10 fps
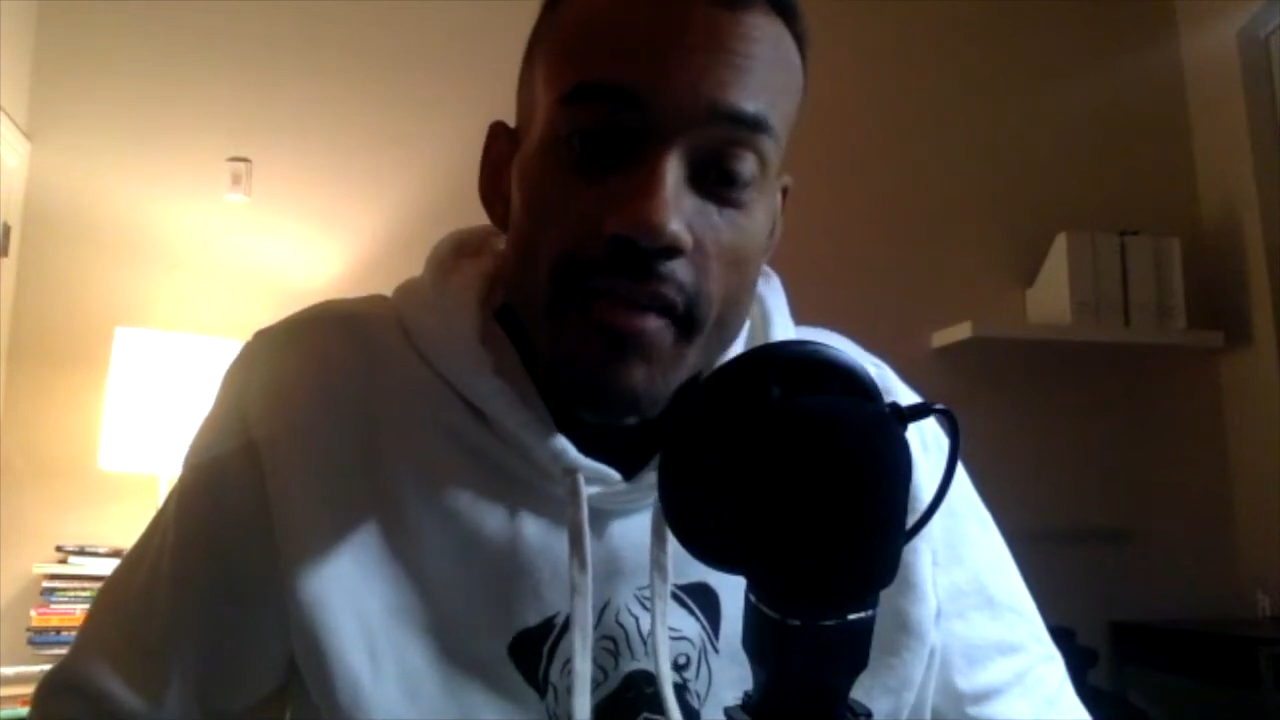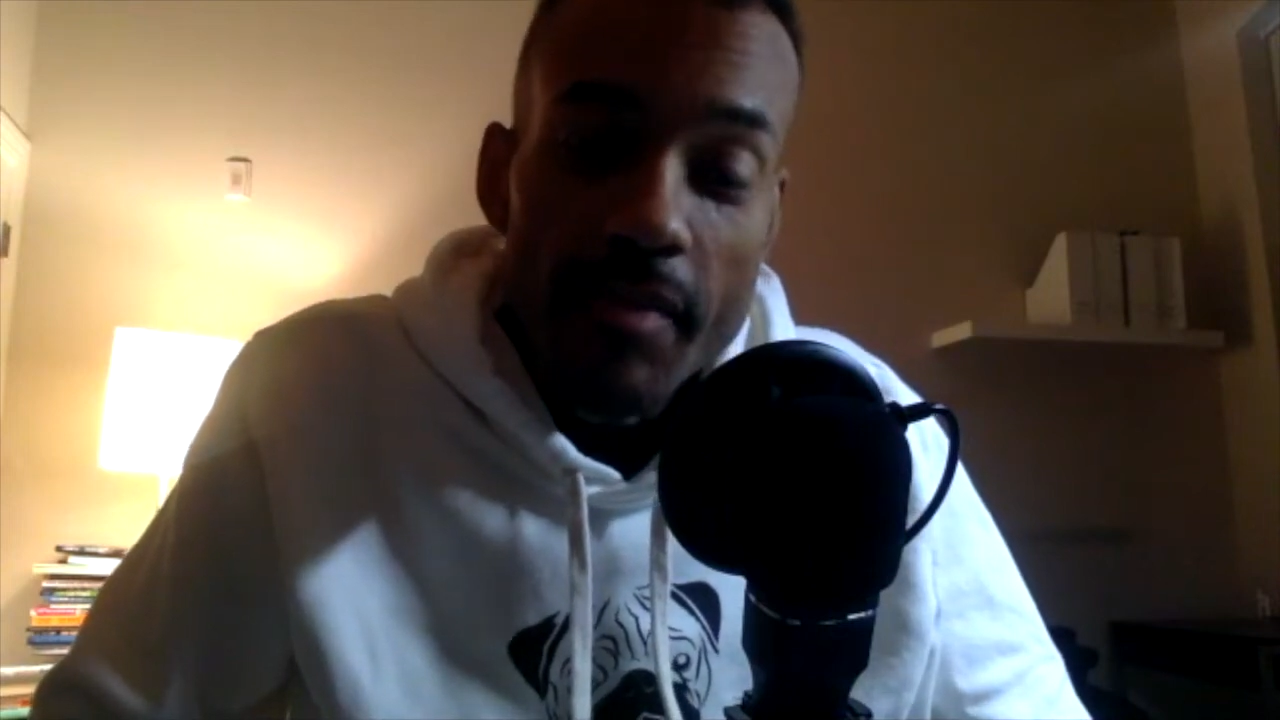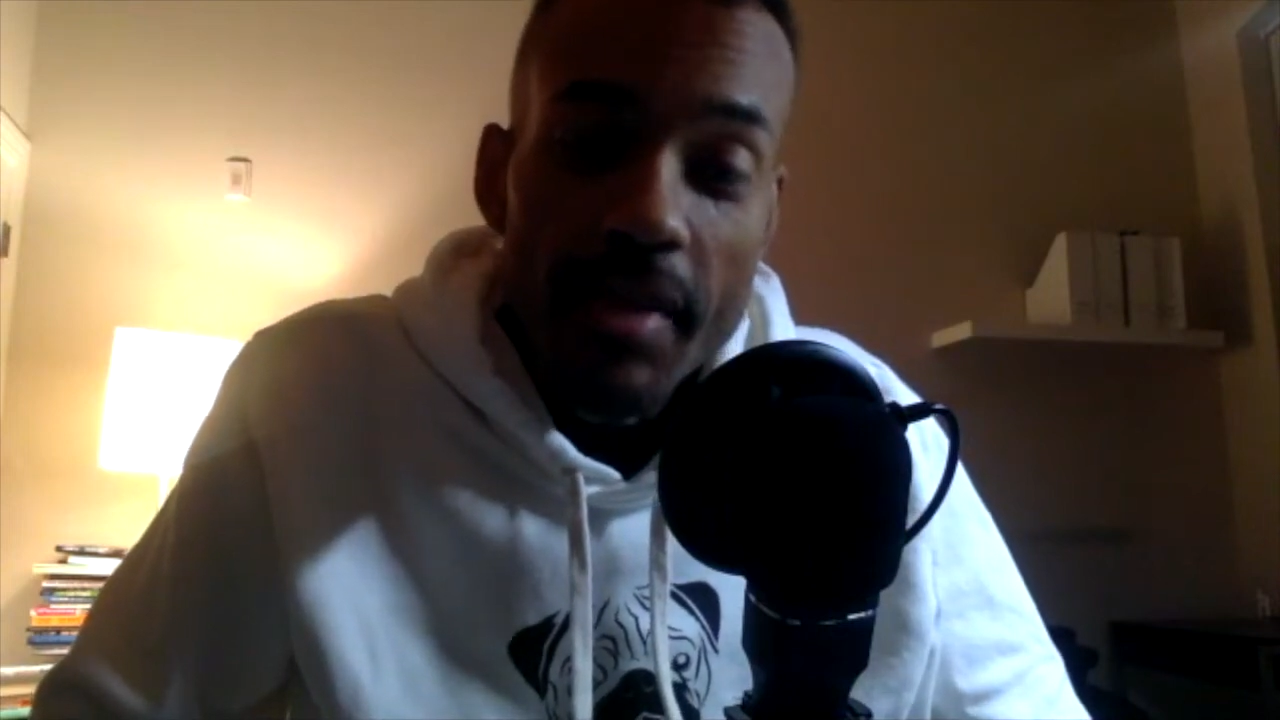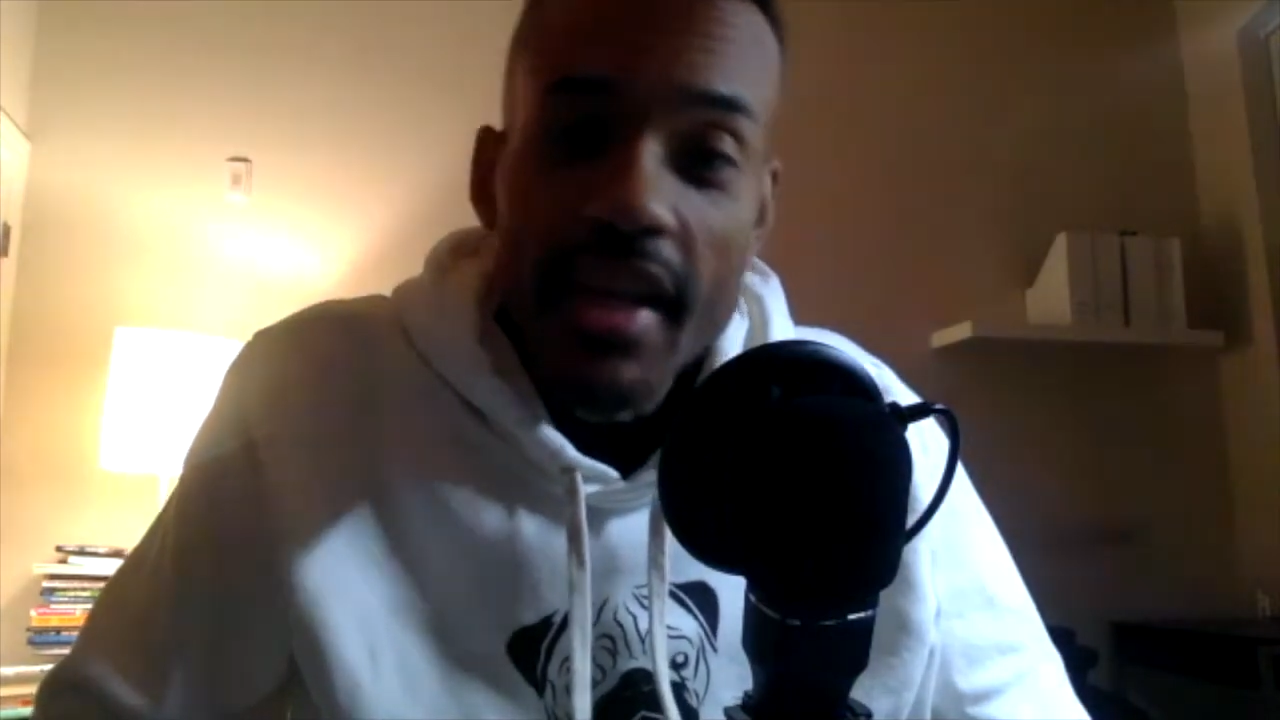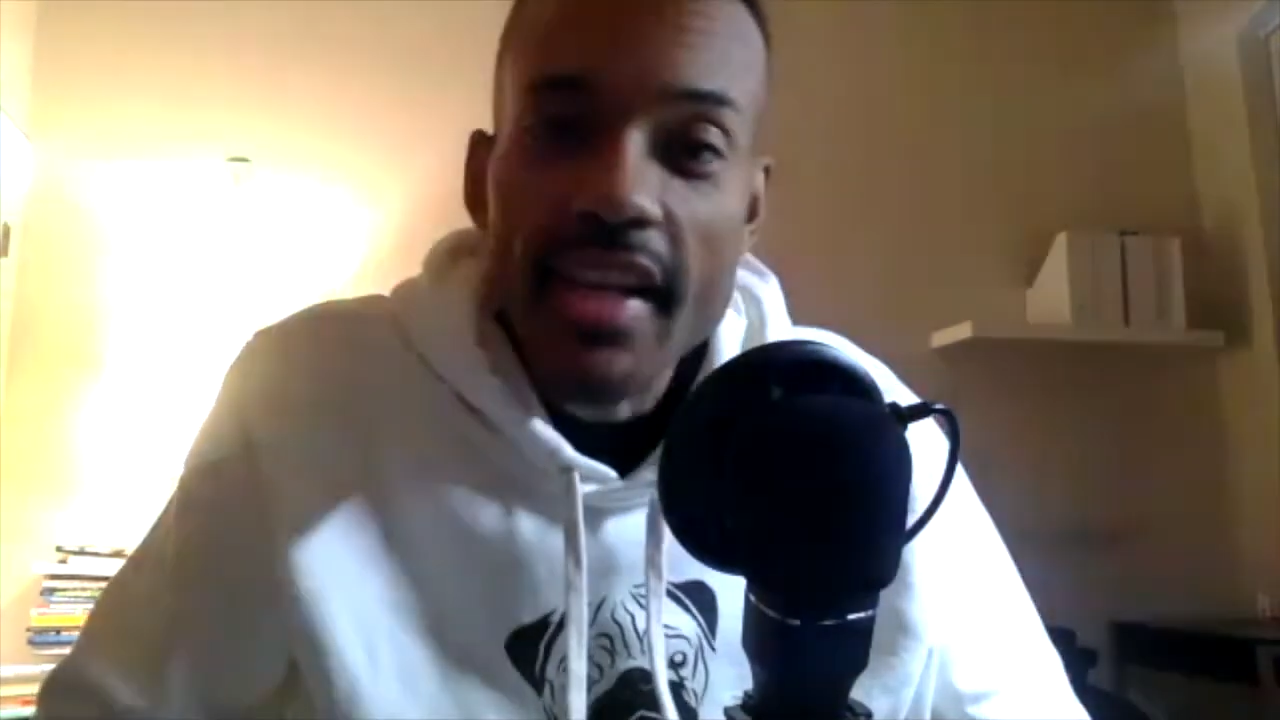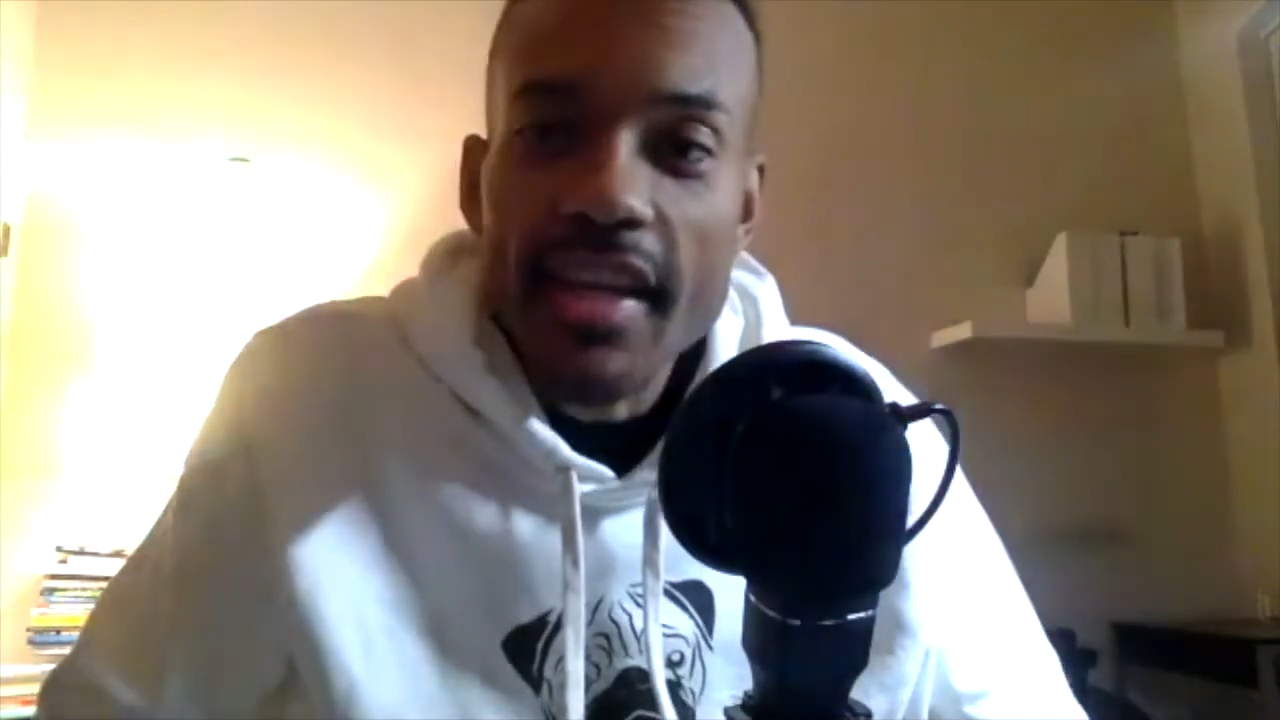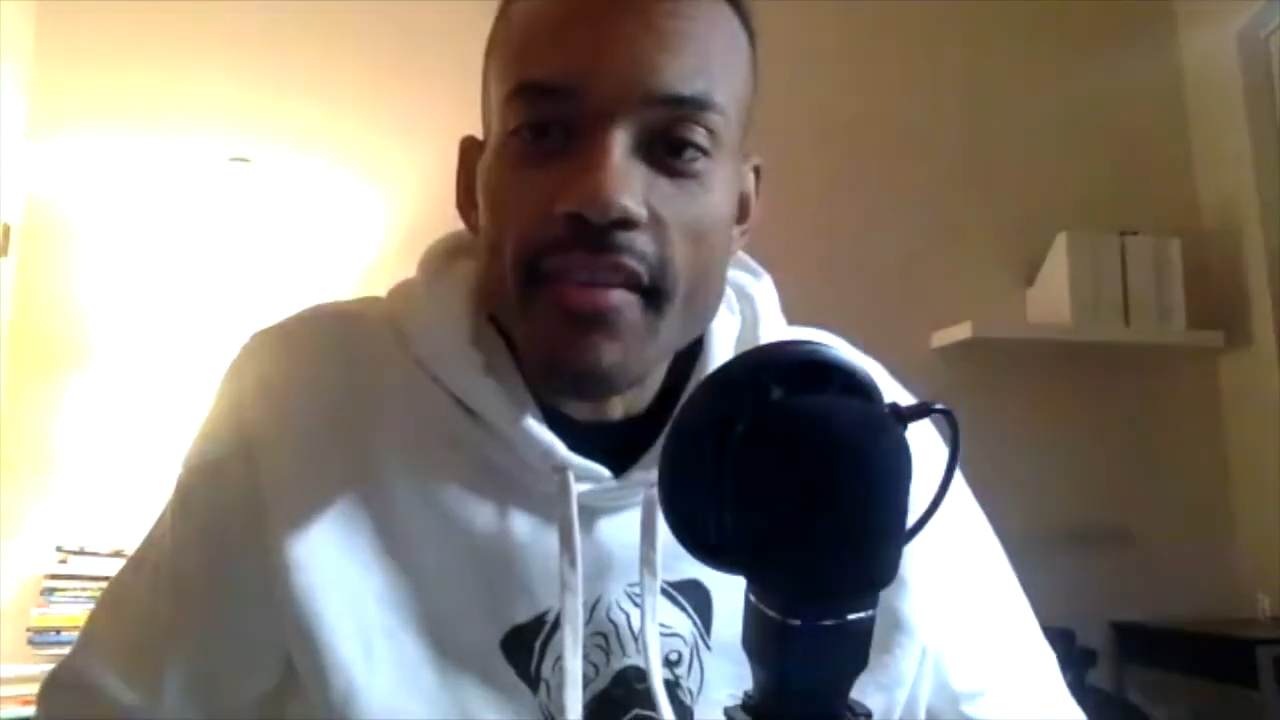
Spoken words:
But again, if